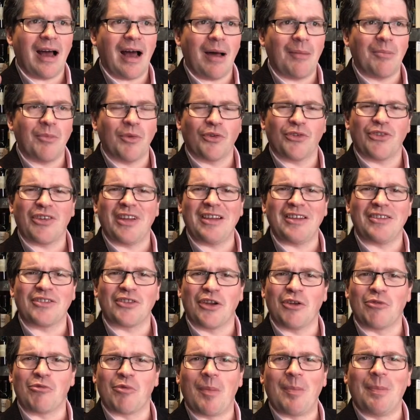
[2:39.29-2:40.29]
not saying it's
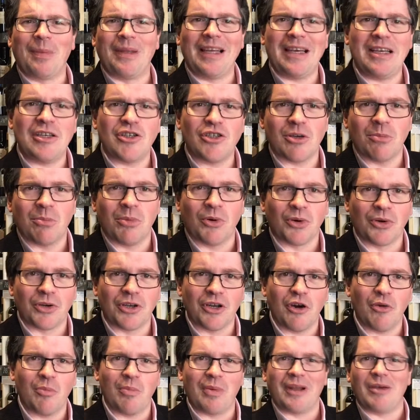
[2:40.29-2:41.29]
going to replace your
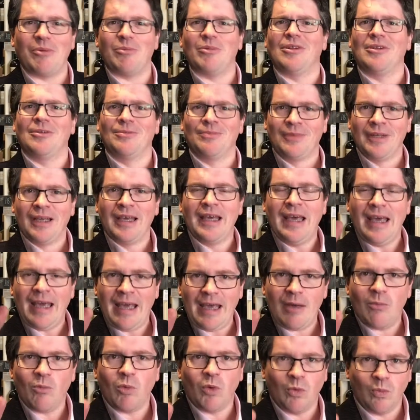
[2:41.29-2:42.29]
Bordeaux, but it will
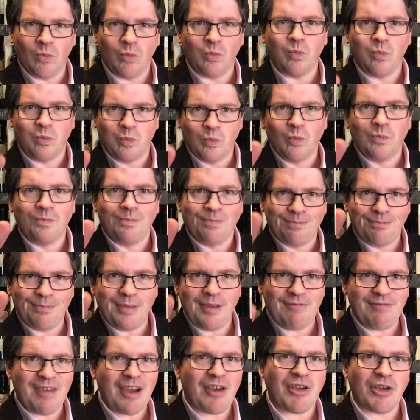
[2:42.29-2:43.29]

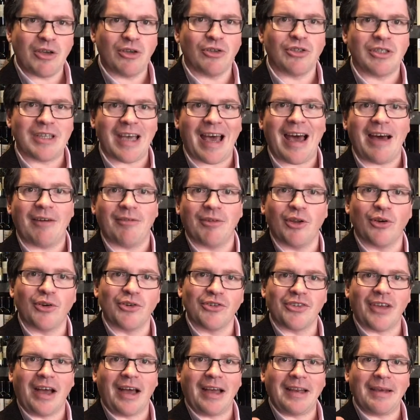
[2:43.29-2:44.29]
be very good to have
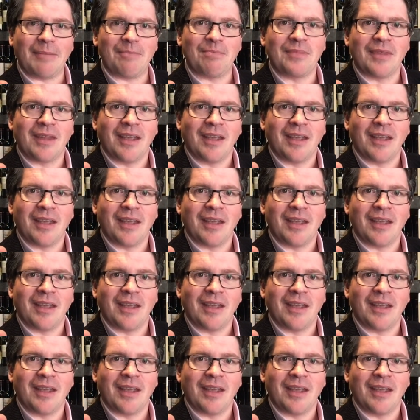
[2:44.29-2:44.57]
alongside it.